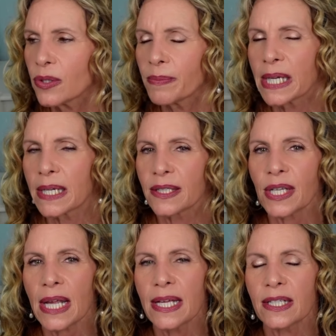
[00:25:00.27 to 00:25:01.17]

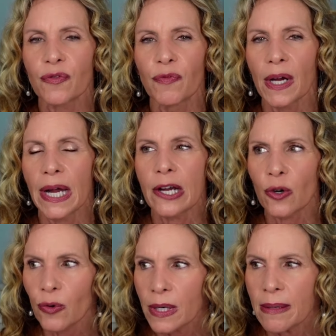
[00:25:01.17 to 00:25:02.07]
because it's very
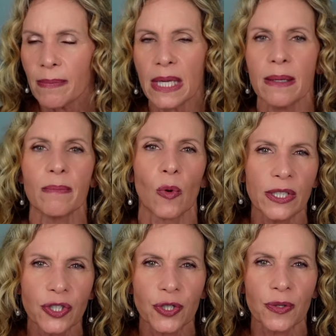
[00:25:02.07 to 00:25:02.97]
creamy,
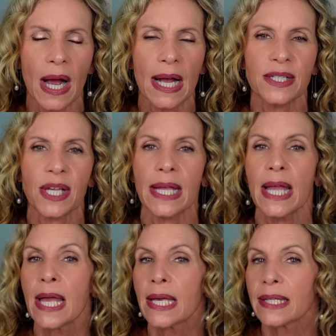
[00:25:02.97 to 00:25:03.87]
moisturizing,
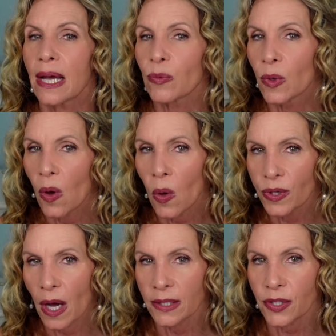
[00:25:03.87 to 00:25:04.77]
yet will
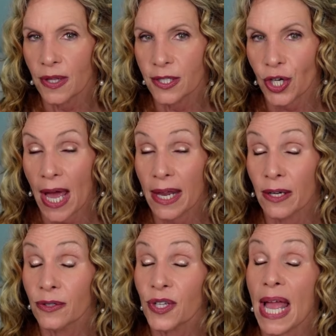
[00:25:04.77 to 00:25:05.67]
hold on to the
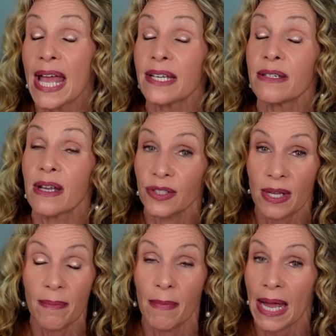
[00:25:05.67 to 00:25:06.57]
shadows and
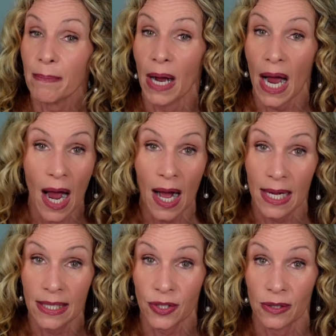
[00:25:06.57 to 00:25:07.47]
doesn't make my
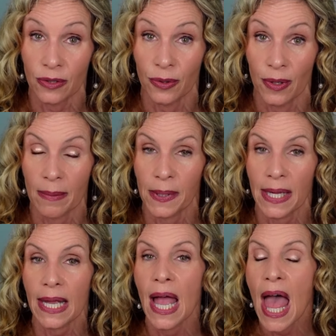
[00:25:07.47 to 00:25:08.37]
eyes look
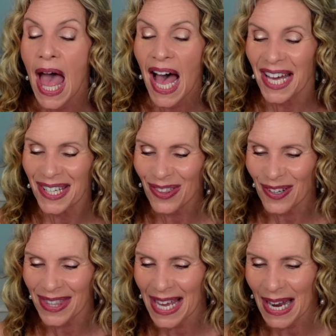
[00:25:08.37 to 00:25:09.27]
creepy.
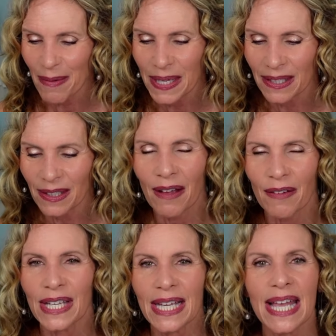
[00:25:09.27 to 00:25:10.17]
Another thing I've been
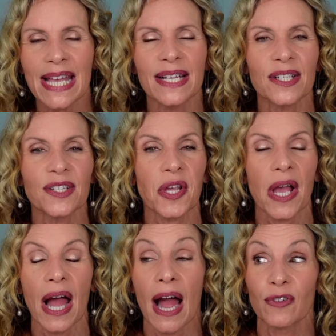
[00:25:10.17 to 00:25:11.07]
loving is
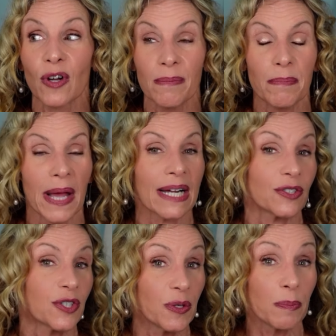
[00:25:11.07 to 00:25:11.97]
I've gone
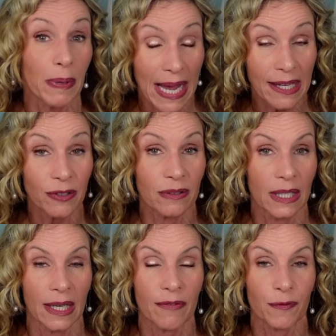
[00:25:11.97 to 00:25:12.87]
back to
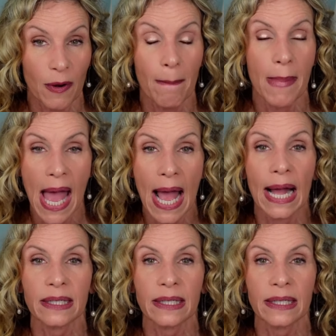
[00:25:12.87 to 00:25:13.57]
Painterly from MAC.